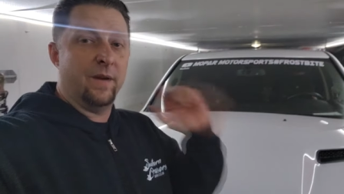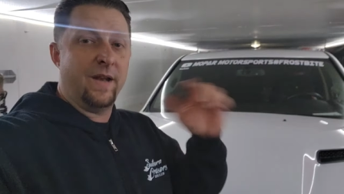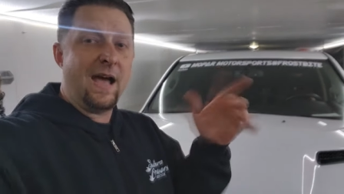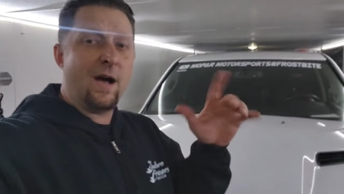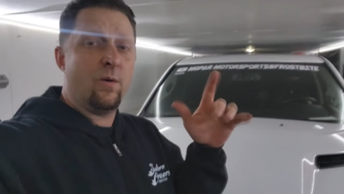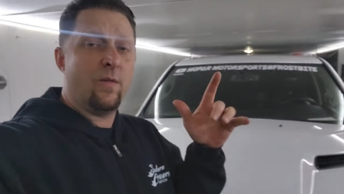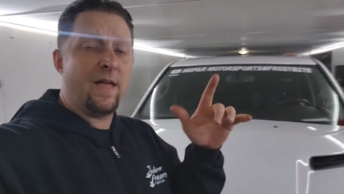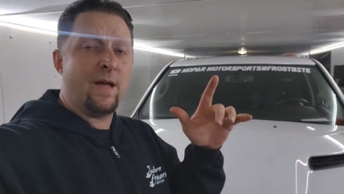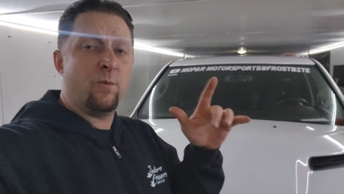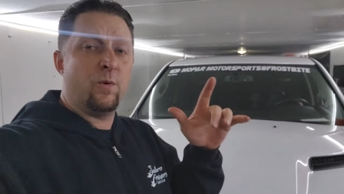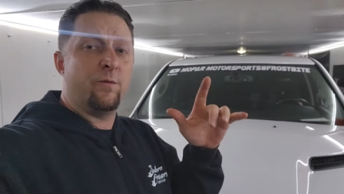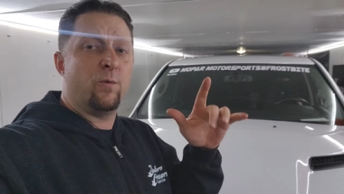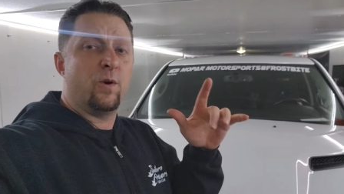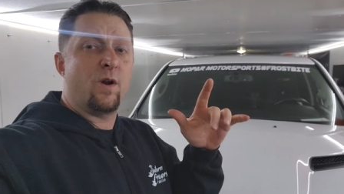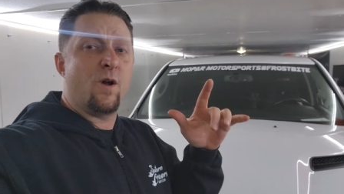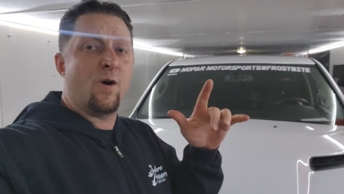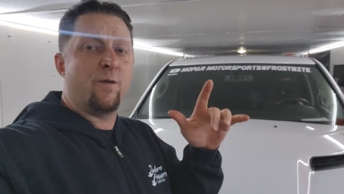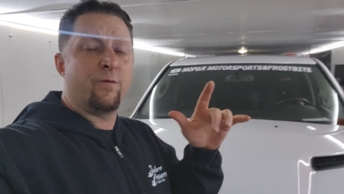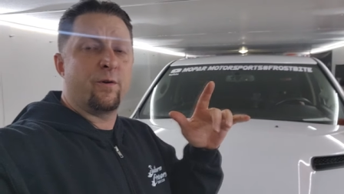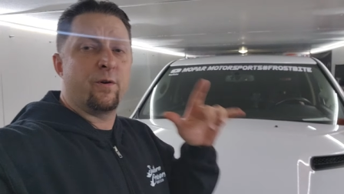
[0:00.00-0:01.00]
But now that we've
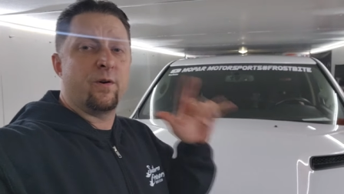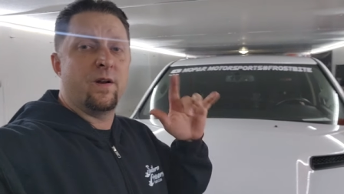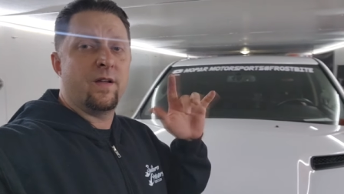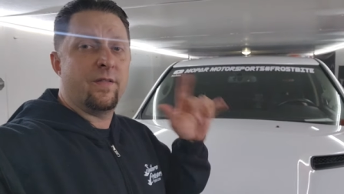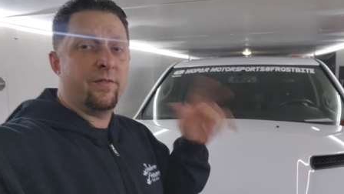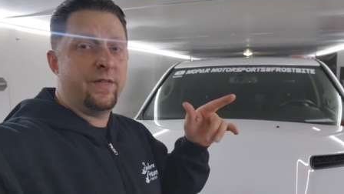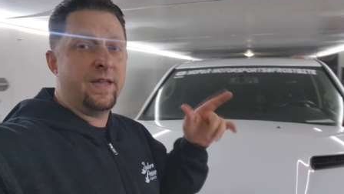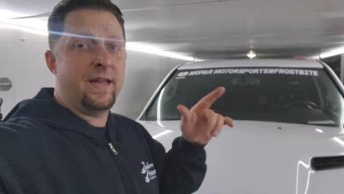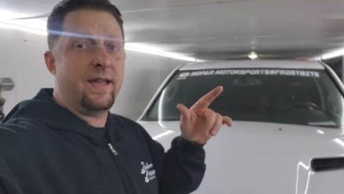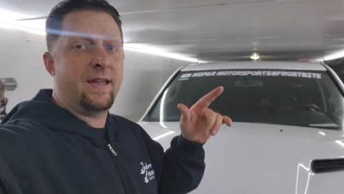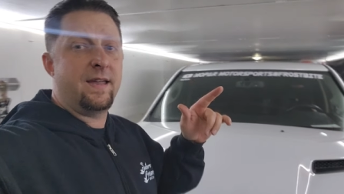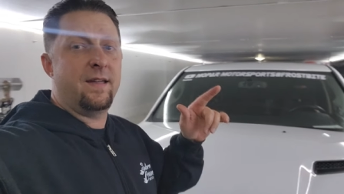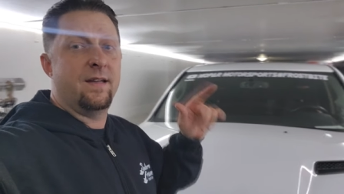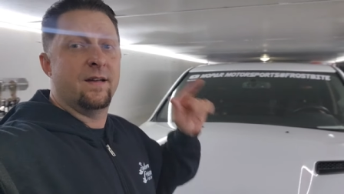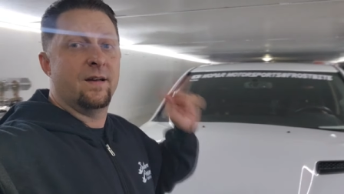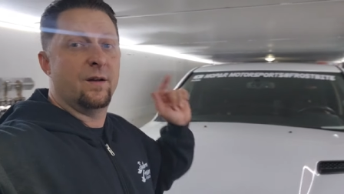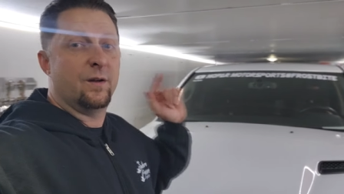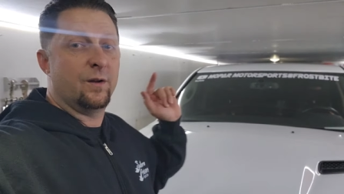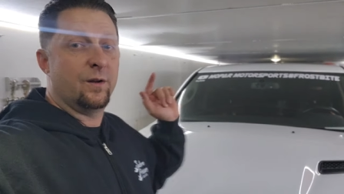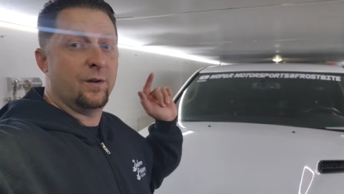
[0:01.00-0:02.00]
went over
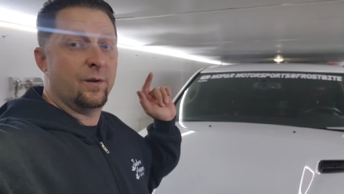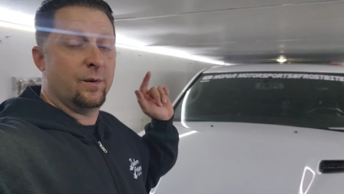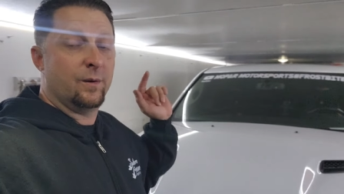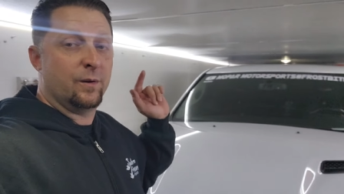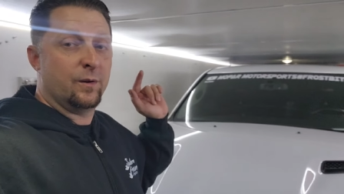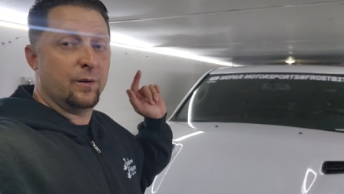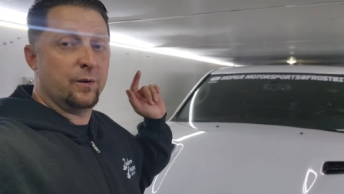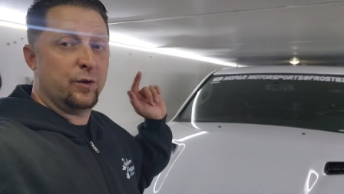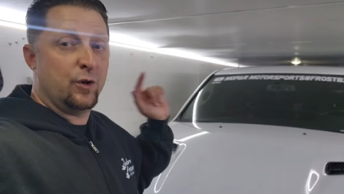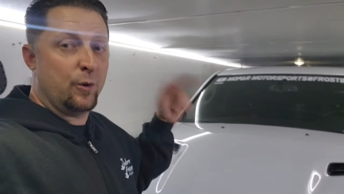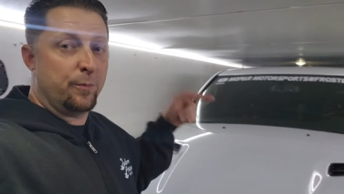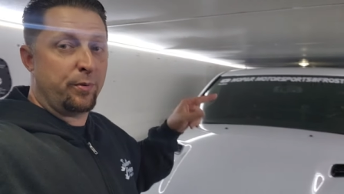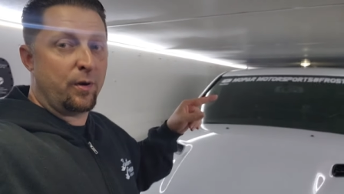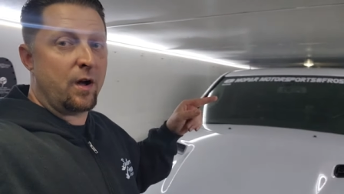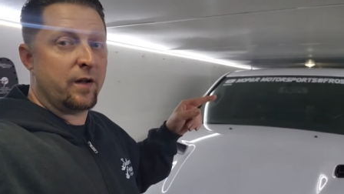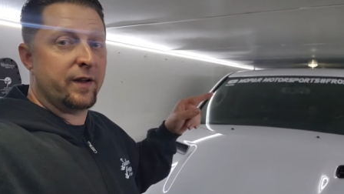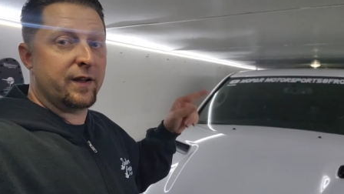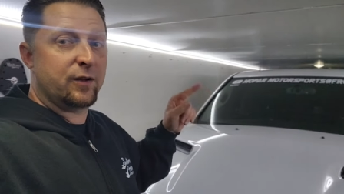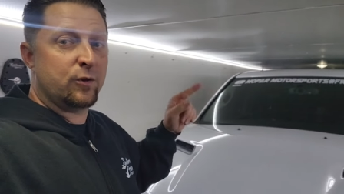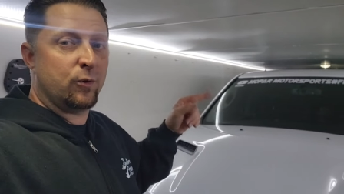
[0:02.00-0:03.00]
the new
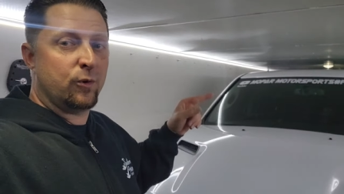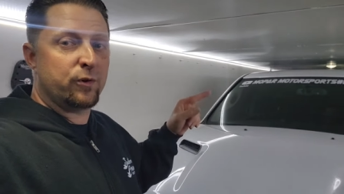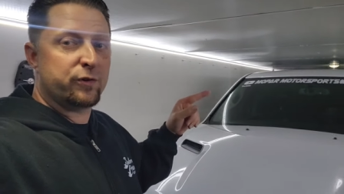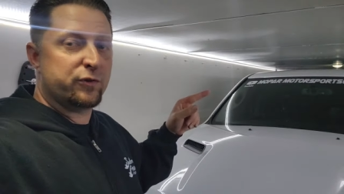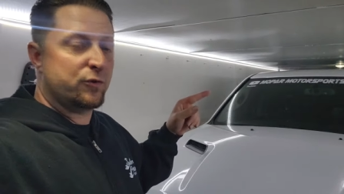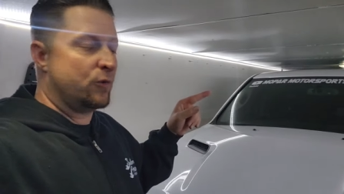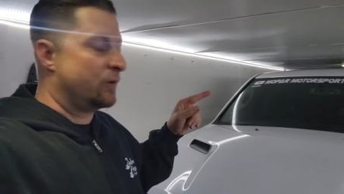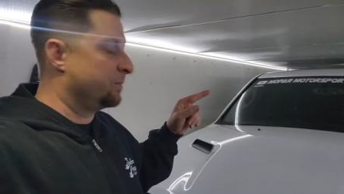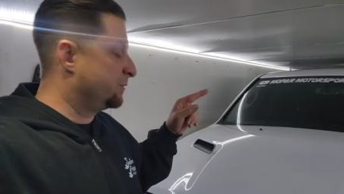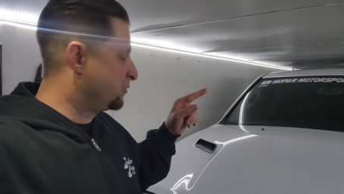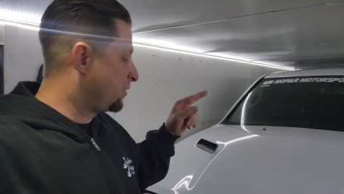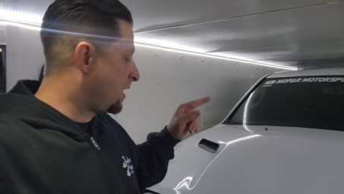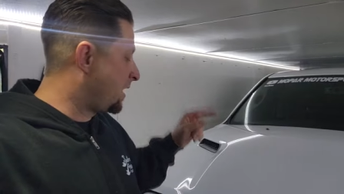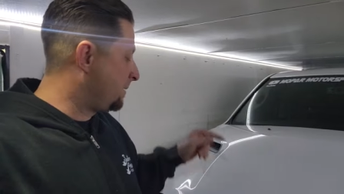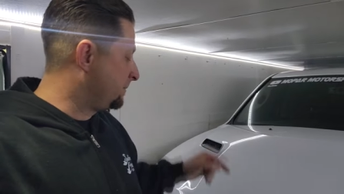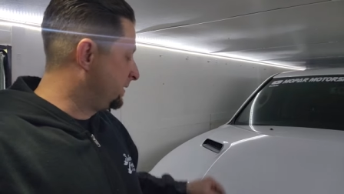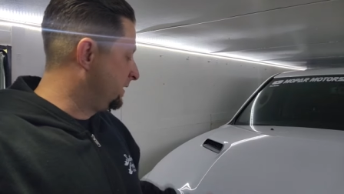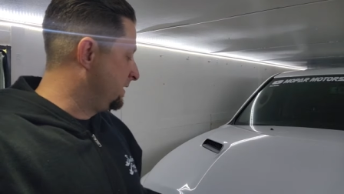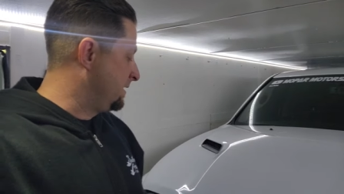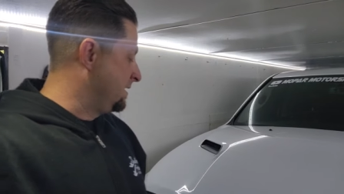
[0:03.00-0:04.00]
product TorqStorm
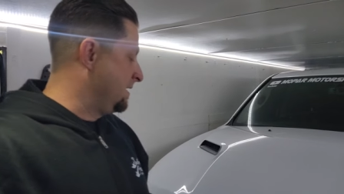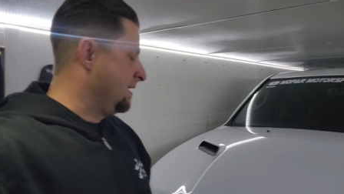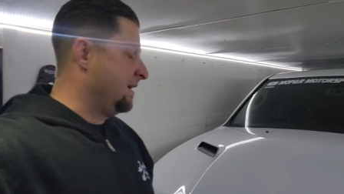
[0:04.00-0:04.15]
dropped,